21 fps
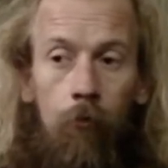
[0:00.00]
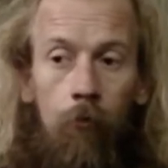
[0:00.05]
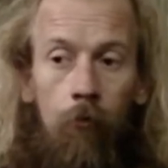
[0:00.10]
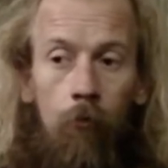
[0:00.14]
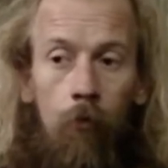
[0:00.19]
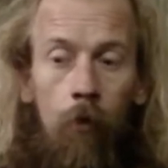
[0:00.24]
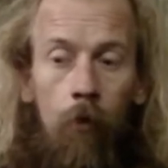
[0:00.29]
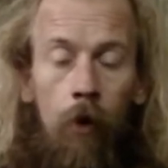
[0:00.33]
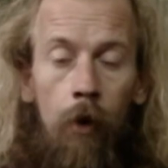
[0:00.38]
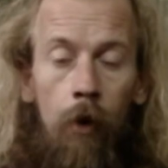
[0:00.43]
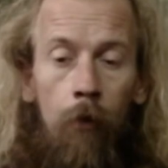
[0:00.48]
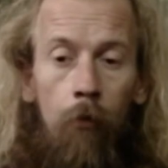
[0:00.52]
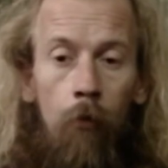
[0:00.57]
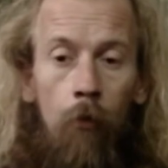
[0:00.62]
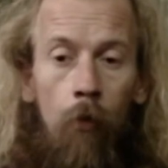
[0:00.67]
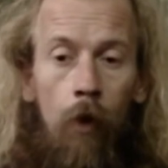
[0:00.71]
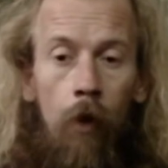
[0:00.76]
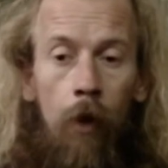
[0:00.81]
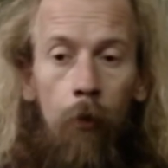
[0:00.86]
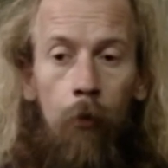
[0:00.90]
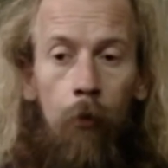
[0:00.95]
Why
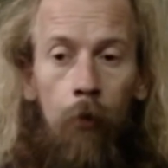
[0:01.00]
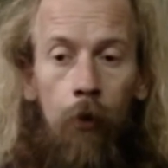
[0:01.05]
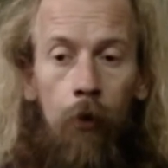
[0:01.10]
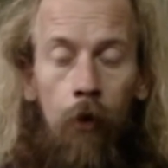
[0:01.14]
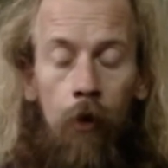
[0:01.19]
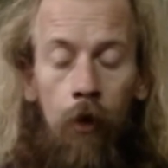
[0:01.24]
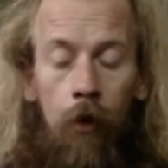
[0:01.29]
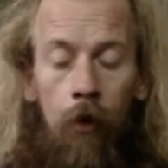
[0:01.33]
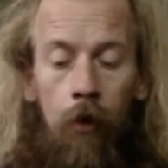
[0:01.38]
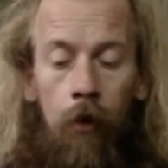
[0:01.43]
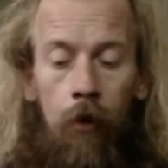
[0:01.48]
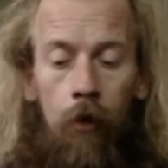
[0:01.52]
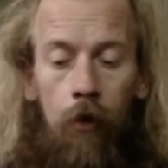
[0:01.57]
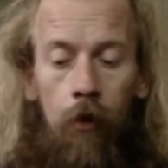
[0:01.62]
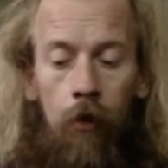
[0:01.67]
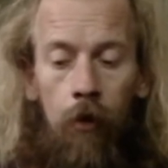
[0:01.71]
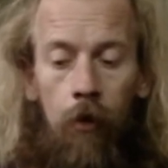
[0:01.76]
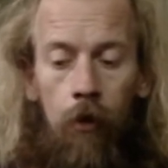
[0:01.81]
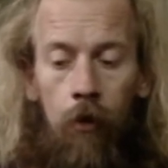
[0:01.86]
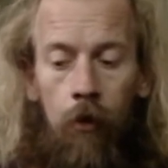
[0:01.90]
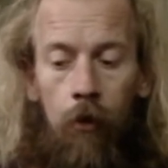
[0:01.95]
why would I?
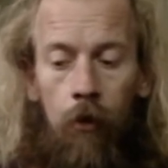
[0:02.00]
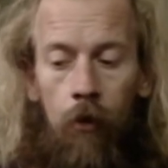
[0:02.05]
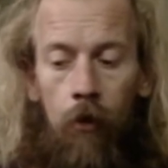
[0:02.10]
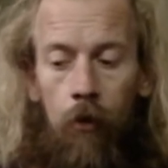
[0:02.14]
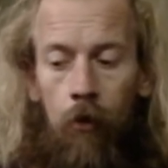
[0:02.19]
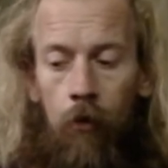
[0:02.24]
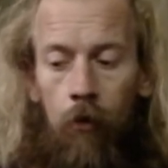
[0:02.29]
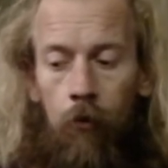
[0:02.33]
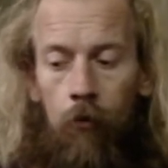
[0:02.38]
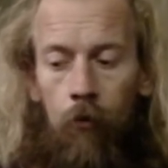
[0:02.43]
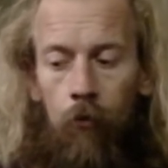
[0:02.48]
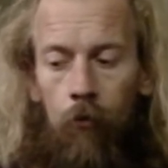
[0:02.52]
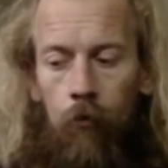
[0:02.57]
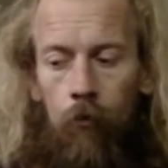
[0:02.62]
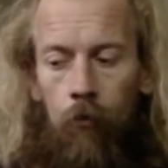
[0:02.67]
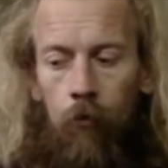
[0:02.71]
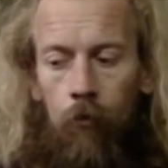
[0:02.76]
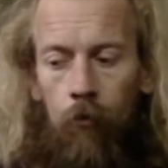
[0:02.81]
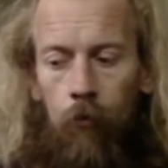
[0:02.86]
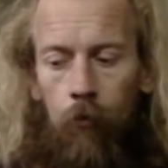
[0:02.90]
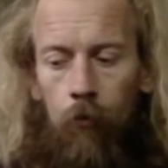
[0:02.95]

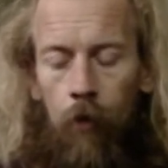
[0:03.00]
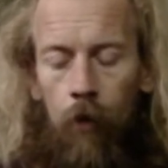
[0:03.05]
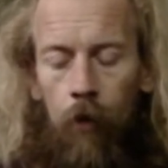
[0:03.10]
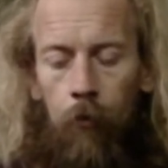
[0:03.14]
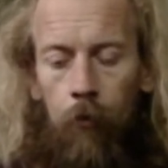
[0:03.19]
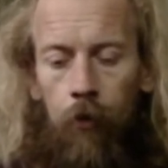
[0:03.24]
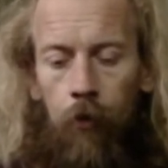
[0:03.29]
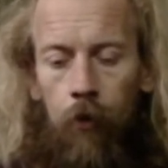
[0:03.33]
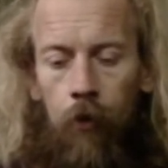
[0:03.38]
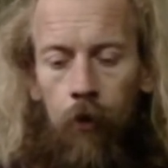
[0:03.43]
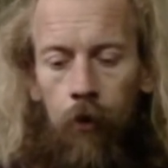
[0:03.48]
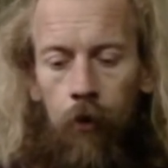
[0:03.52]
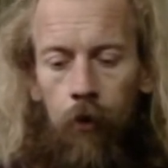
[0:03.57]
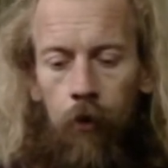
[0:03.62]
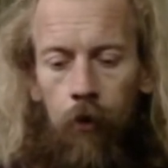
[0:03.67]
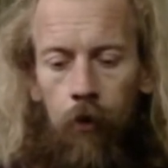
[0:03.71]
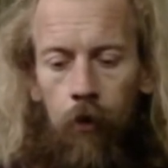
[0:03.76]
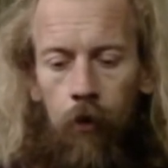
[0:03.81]
Why would I?